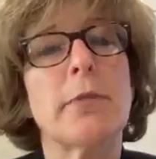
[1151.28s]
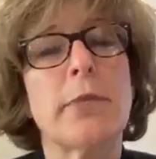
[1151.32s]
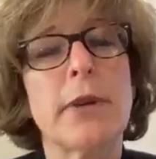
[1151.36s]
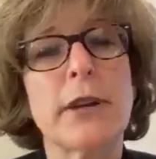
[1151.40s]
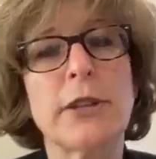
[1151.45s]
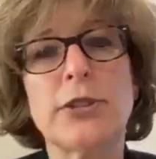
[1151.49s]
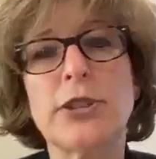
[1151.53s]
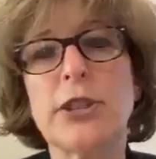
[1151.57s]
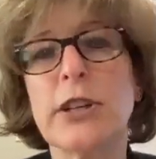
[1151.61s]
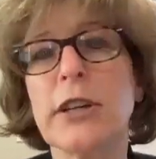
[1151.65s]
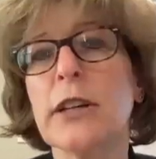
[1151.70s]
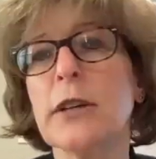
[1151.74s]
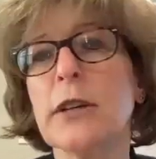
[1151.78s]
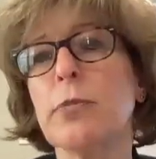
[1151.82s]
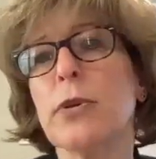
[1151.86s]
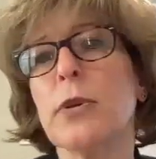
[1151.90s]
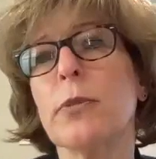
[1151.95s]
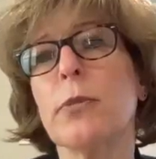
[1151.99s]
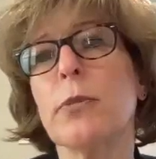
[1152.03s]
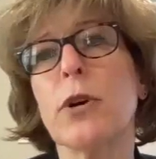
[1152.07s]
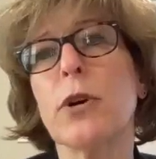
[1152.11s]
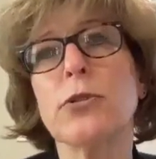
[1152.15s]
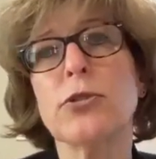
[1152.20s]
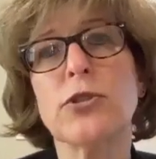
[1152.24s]
Beijing
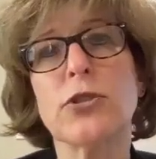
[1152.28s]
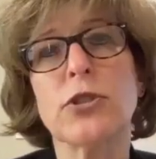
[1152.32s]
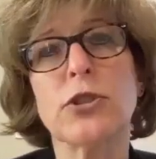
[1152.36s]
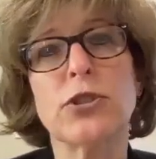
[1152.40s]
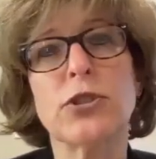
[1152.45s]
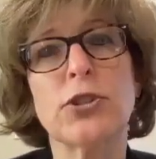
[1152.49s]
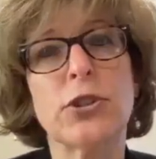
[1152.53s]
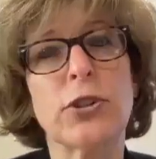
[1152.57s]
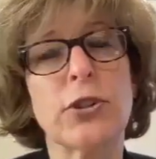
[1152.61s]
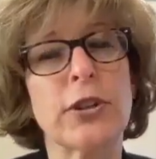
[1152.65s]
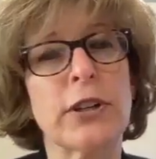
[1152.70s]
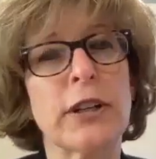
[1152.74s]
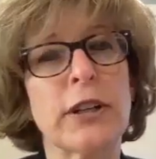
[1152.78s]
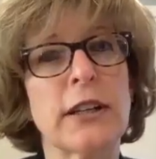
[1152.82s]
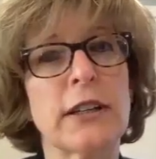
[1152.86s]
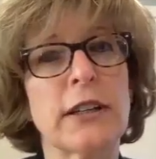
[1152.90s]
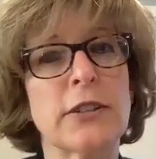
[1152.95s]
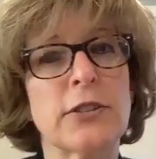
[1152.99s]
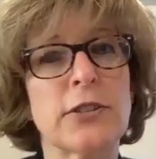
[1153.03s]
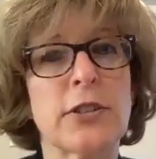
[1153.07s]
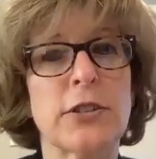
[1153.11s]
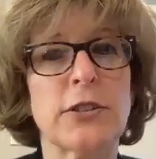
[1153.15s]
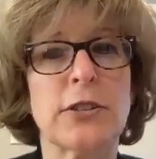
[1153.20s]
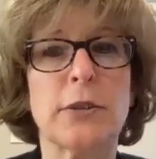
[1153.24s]
promotes a
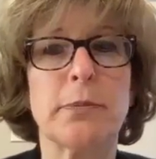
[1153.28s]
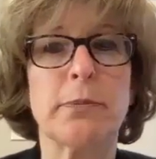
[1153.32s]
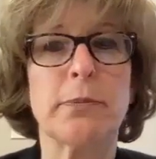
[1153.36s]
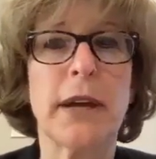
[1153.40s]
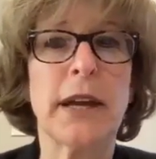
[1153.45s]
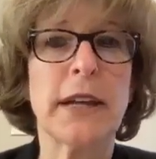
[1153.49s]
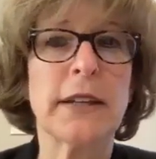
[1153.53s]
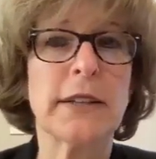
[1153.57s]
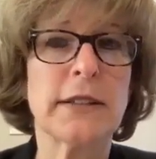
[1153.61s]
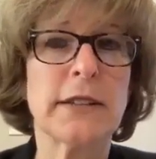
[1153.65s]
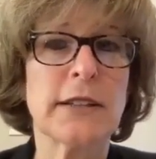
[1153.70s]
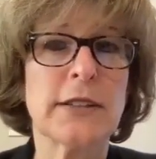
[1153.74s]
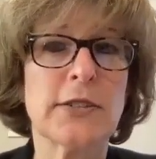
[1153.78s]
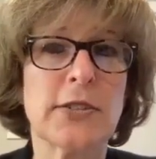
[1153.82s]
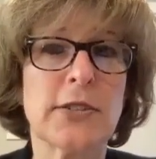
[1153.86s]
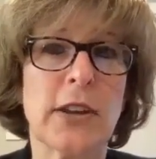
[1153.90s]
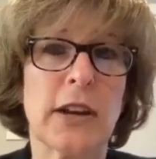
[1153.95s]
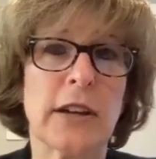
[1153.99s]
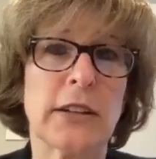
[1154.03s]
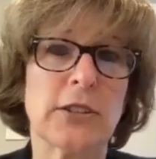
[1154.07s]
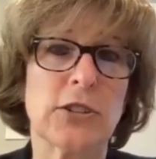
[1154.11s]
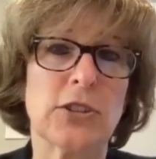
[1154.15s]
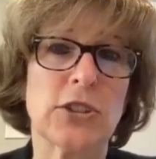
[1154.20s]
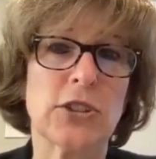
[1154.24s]
journey to dependence
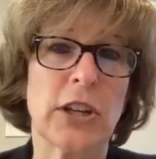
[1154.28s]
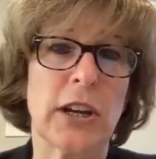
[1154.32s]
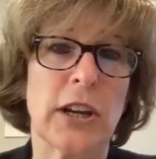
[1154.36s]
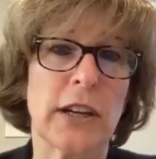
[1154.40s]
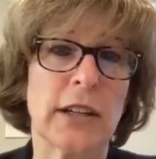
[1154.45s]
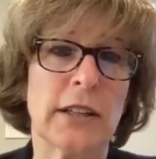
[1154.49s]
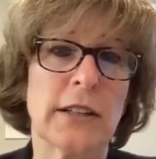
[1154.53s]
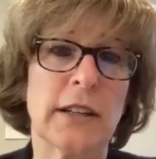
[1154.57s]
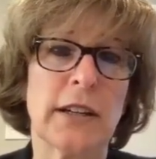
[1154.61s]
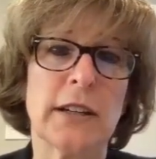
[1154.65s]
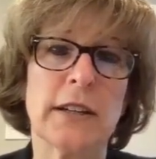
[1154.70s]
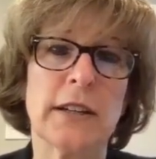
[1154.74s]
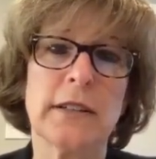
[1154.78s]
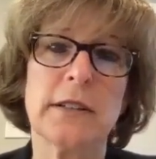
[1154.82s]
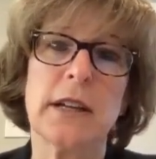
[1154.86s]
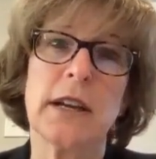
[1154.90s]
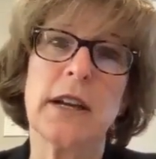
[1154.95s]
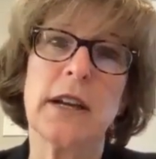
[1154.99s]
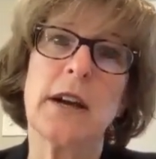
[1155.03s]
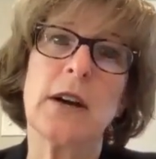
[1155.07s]
on China,